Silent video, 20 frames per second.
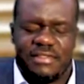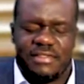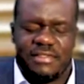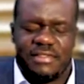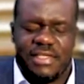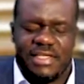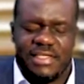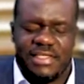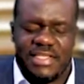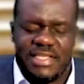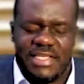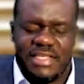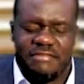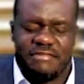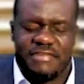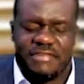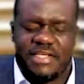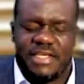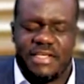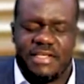is
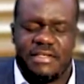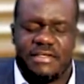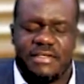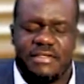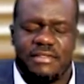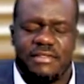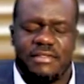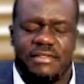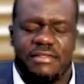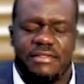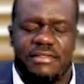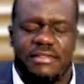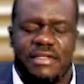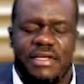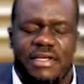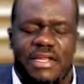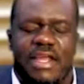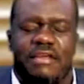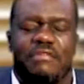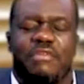lifted,
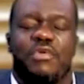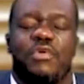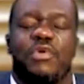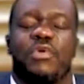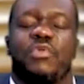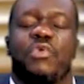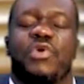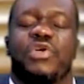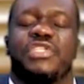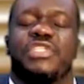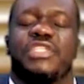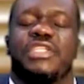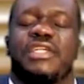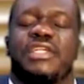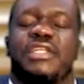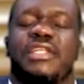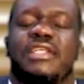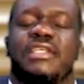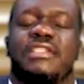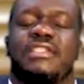and everyone watching
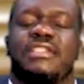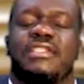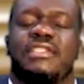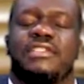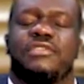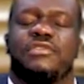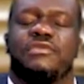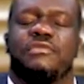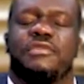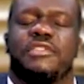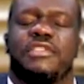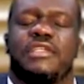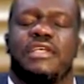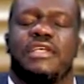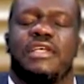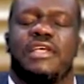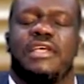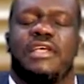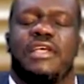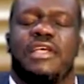and listening to me,
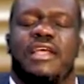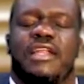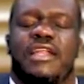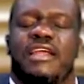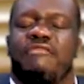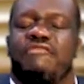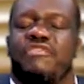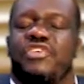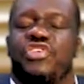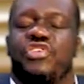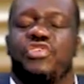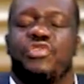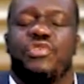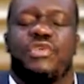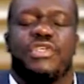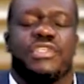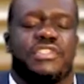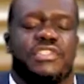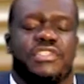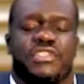and every
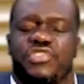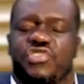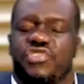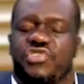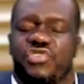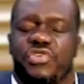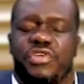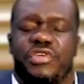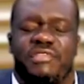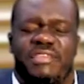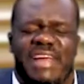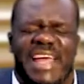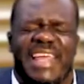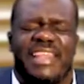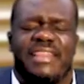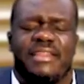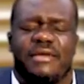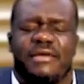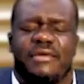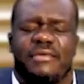yoke is destroyed
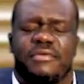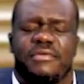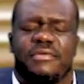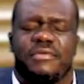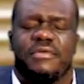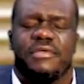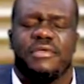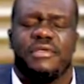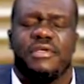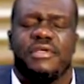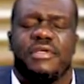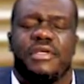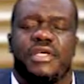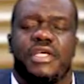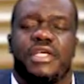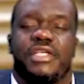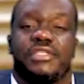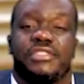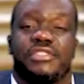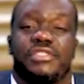right now.
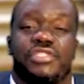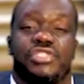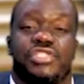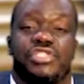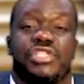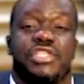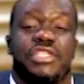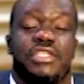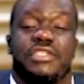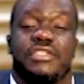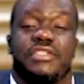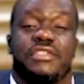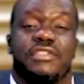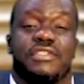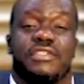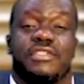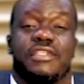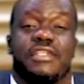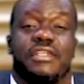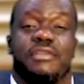In
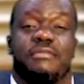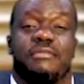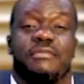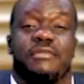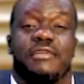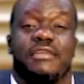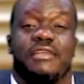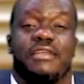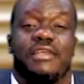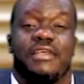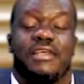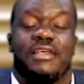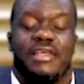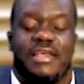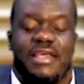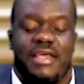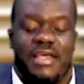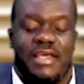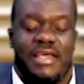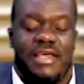Jesus' name,
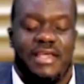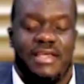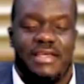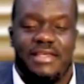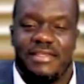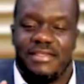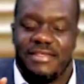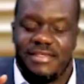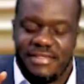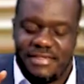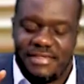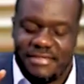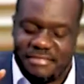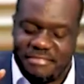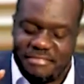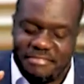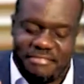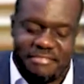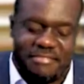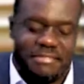amen.
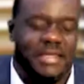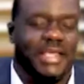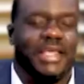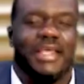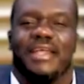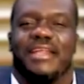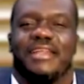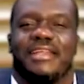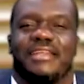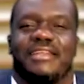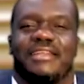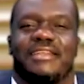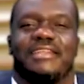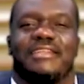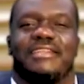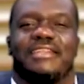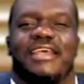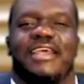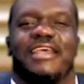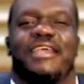Man,
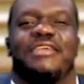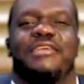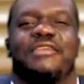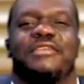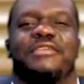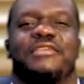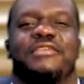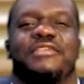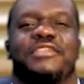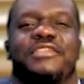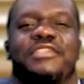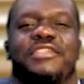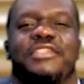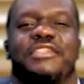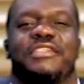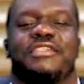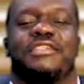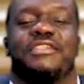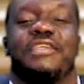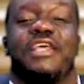thank you, Lord
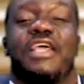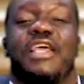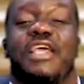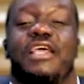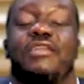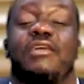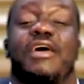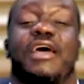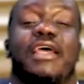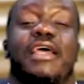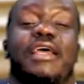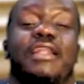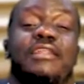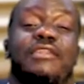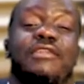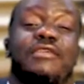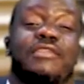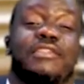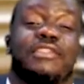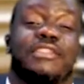Jesus. You know, I heard the
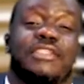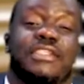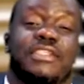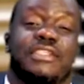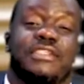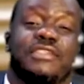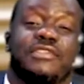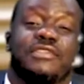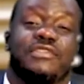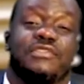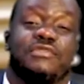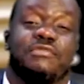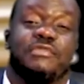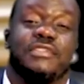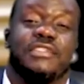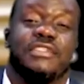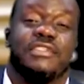Lord say this to me.